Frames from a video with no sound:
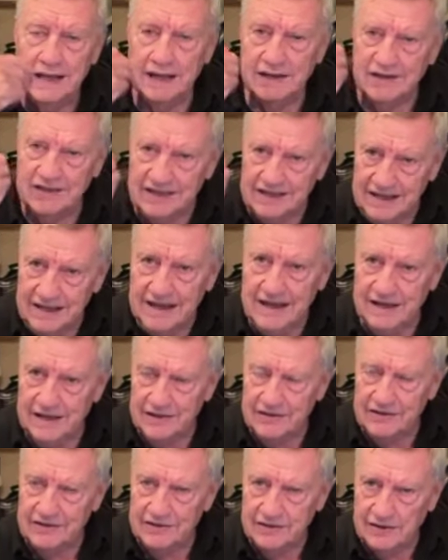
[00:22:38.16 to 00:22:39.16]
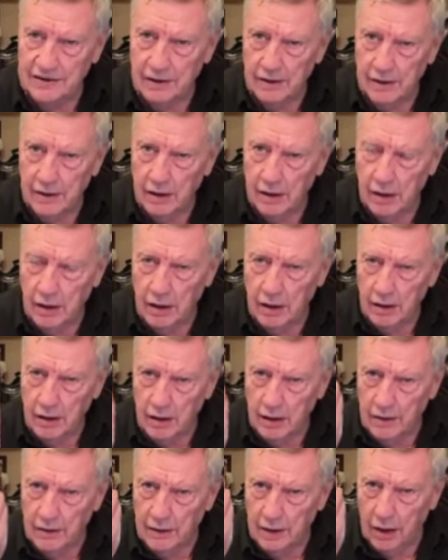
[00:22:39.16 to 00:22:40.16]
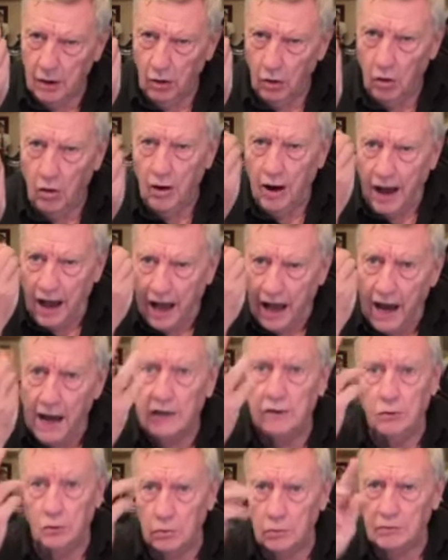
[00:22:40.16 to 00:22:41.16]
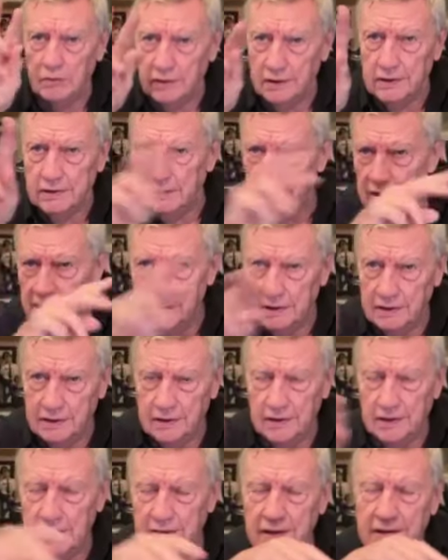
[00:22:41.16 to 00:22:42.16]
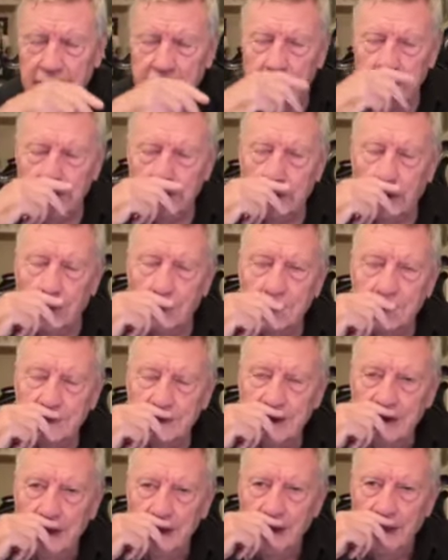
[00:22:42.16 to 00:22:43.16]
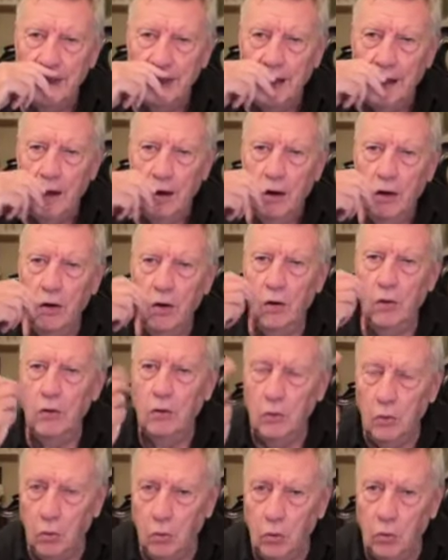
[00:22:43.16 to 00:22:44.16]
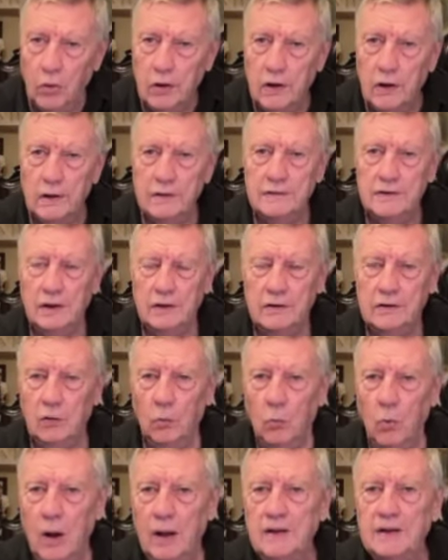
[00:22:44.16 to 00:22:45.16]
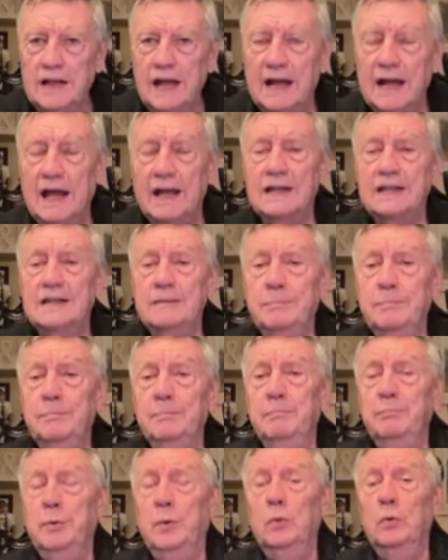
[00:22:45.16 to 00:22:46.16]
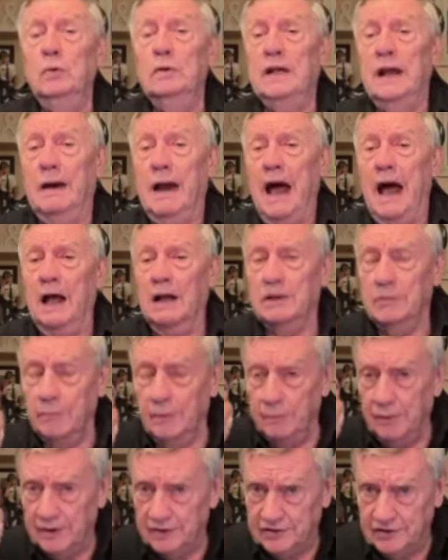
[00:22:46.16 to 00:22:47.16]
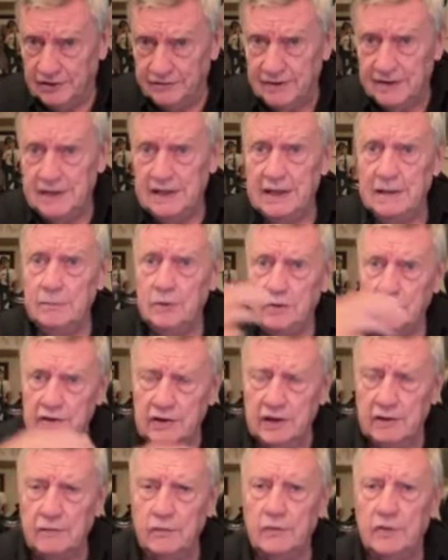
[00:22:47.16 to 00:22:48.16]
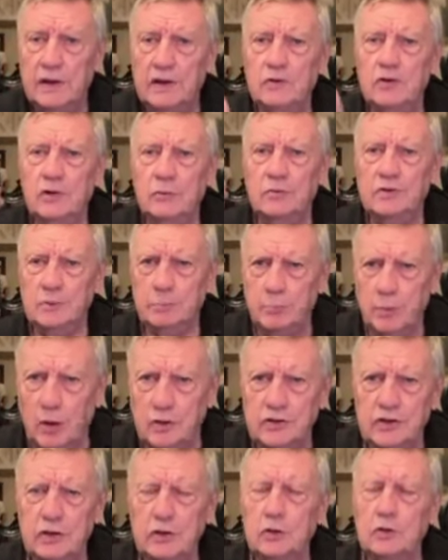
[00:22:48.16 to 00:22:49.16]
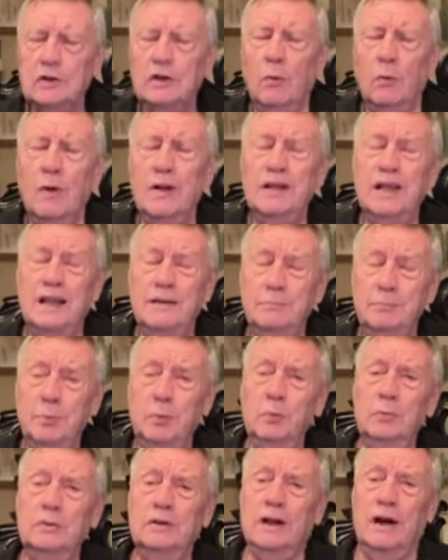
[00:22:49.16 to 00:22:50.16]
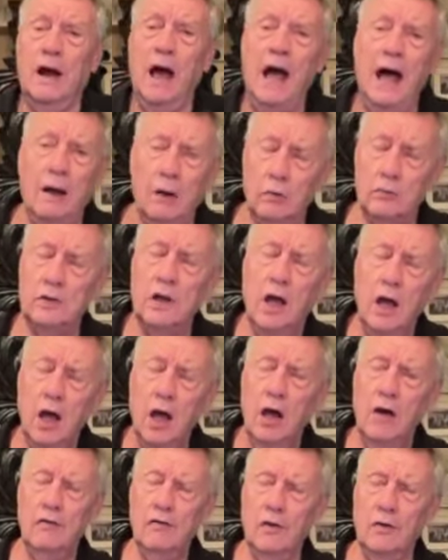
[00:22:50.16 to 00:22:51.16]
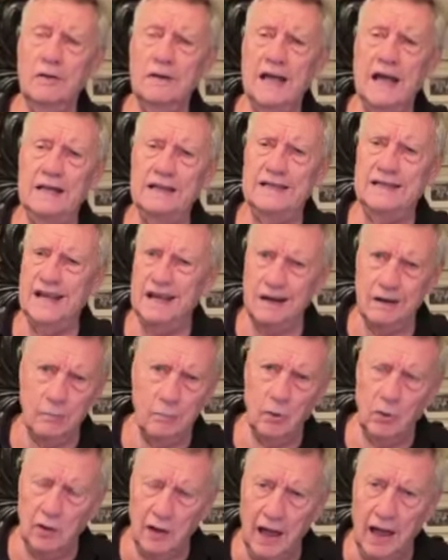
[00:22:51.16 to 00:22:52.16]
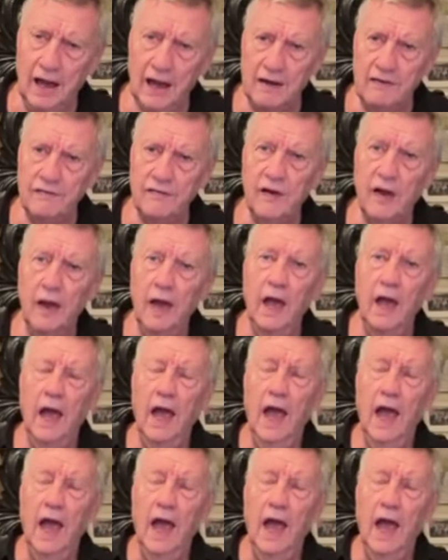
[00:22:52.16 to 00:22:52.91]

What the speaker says: that sees her idol, in inverted commas, her Lord, the one that had pulled her out. Remember the seven demons and everything? She was a prostitute. The one that pulled her out from that terrible life,